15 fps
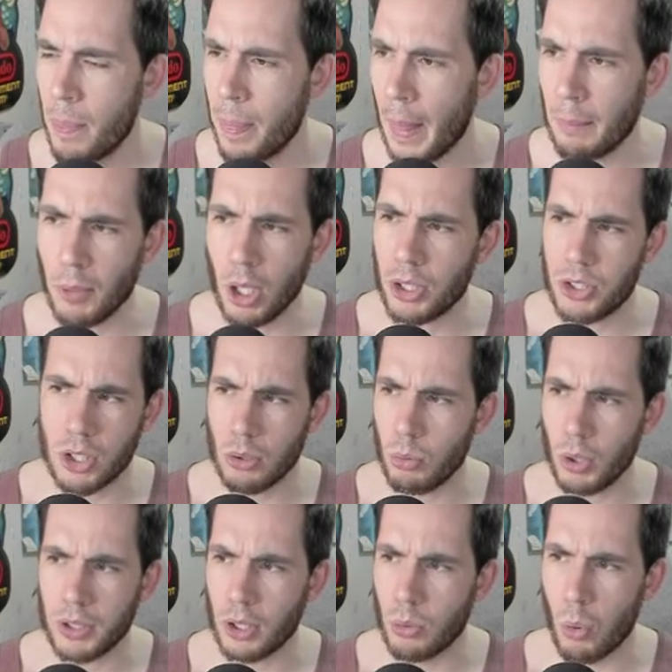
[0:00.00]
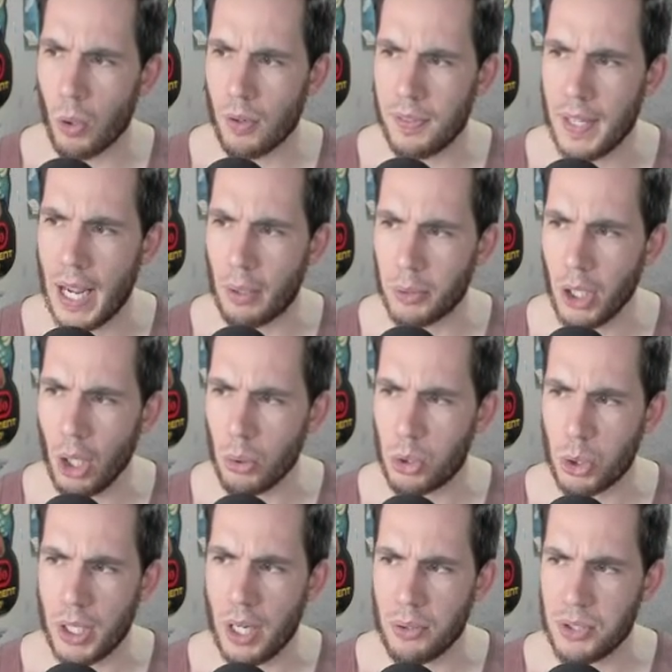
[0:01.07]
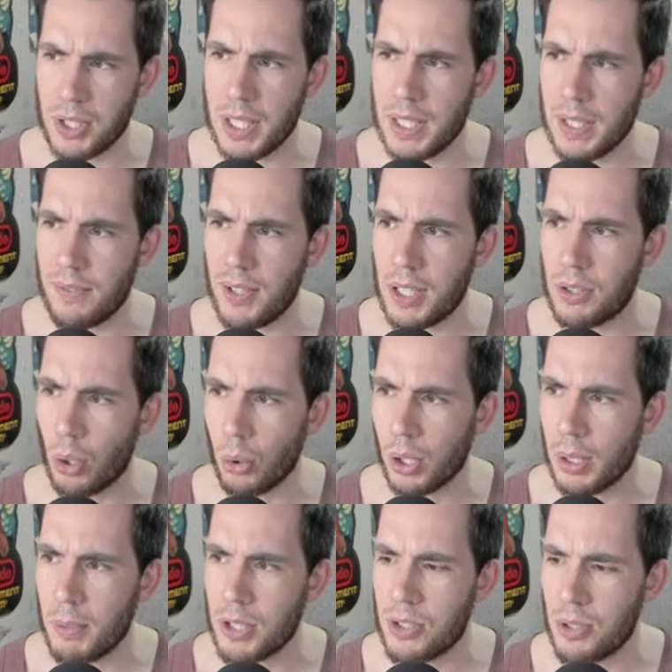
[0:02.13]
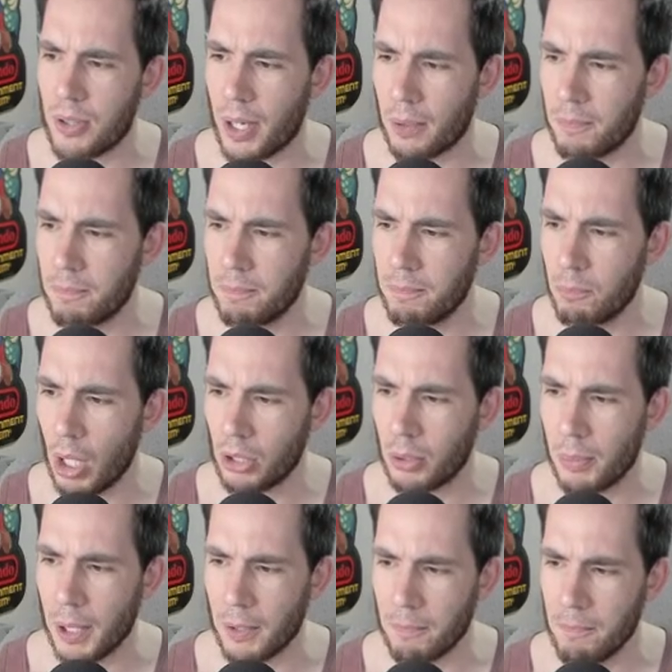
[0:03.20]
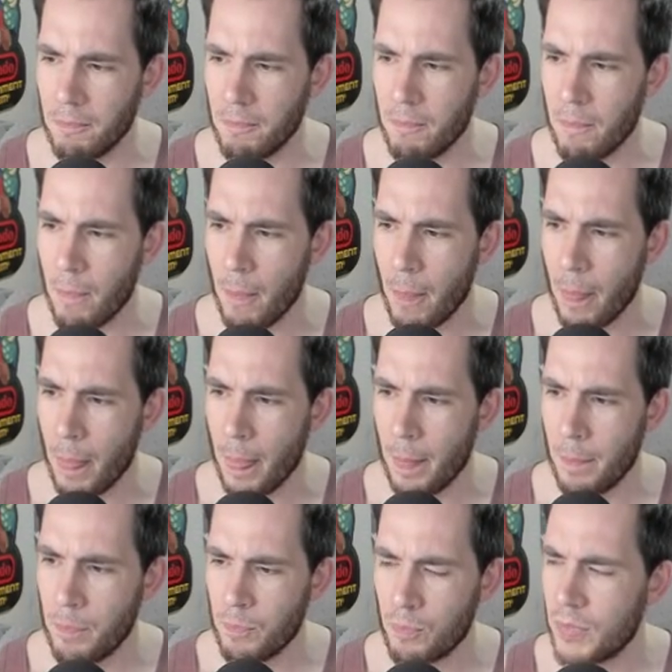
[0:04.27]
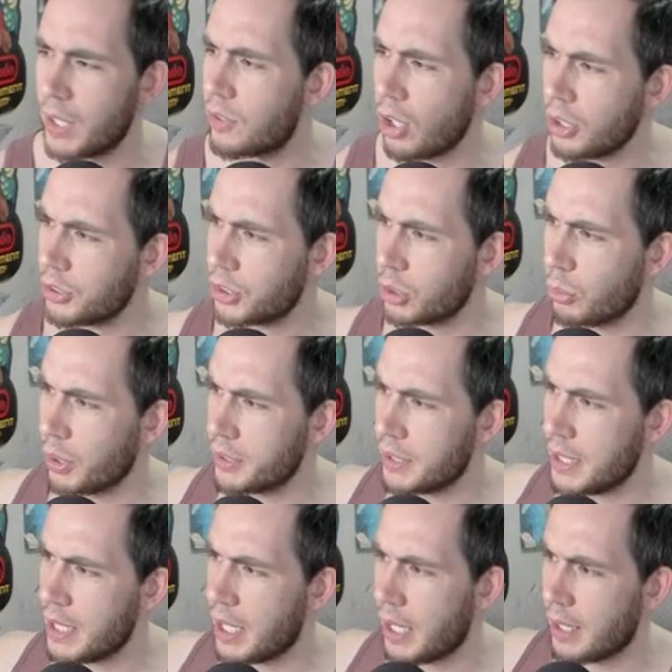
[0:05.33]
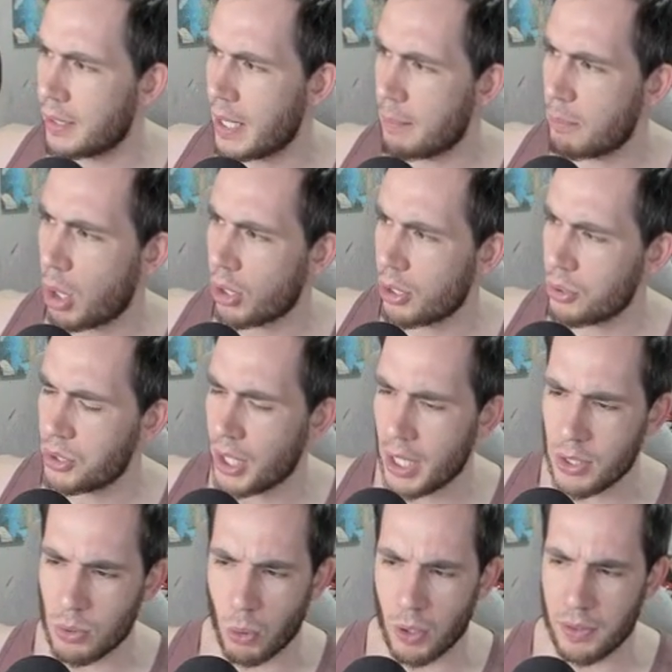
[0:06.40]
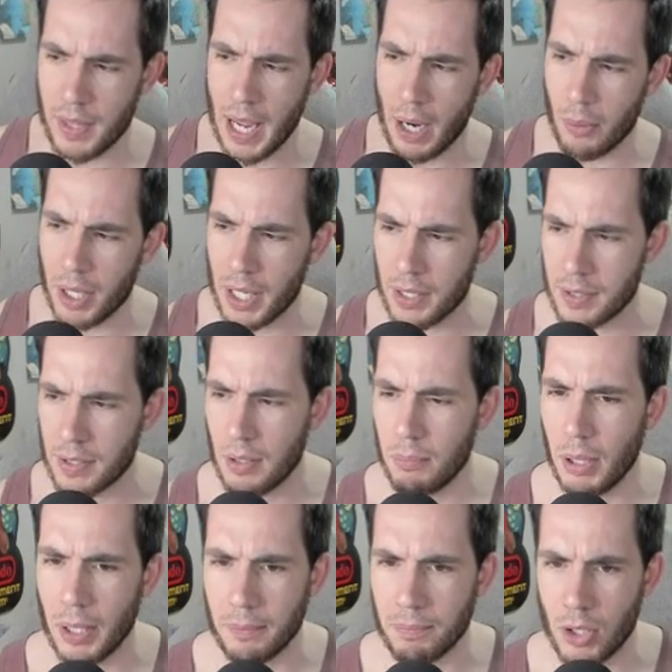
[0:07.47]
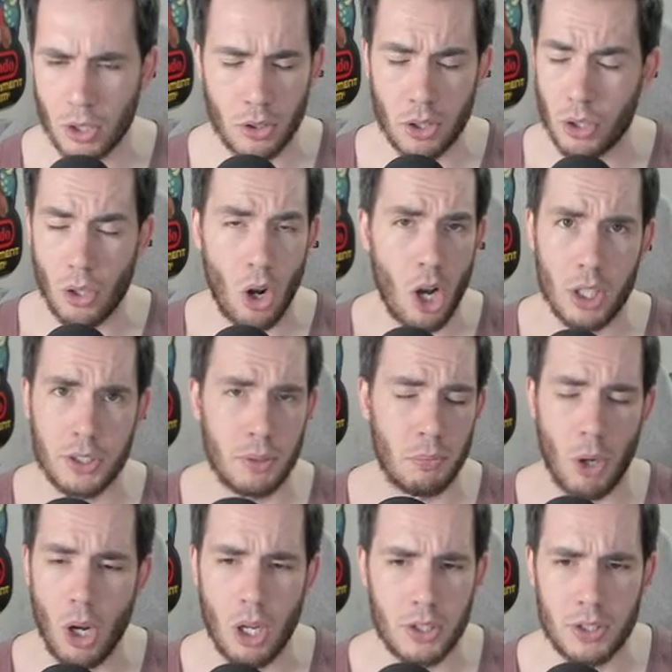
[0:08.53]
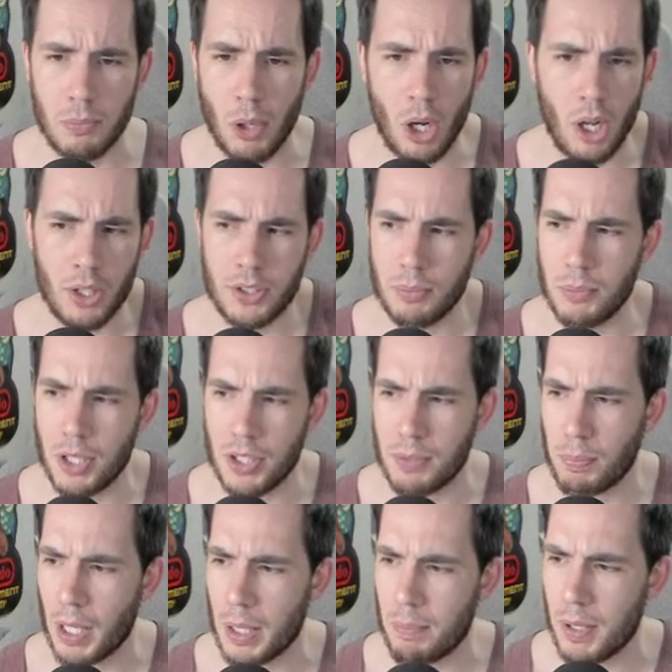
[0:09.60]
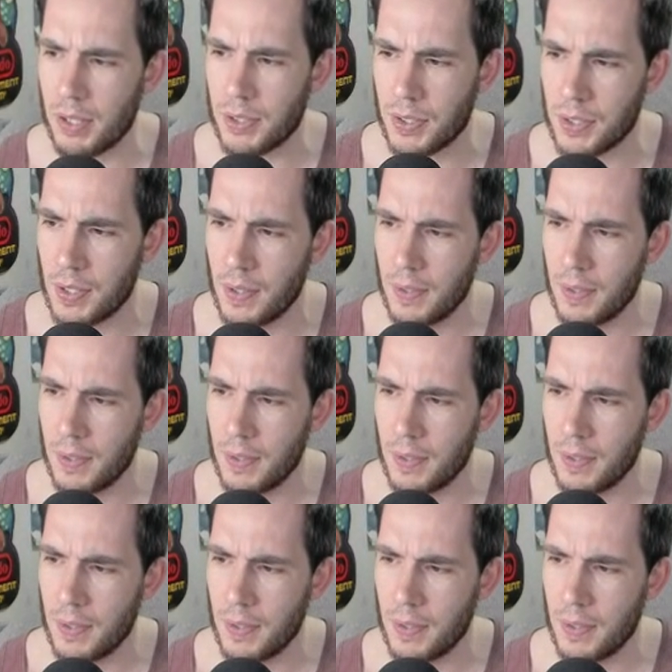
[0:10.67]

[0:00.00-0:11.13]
I'm not sure what they're worth now. Yo, Trios TTV, totally missed you there. Welcome in. Yeah, not sure what the uh, that Mario sign's worth nowadays, but they're they're awesome, awesome, awesome display pieces.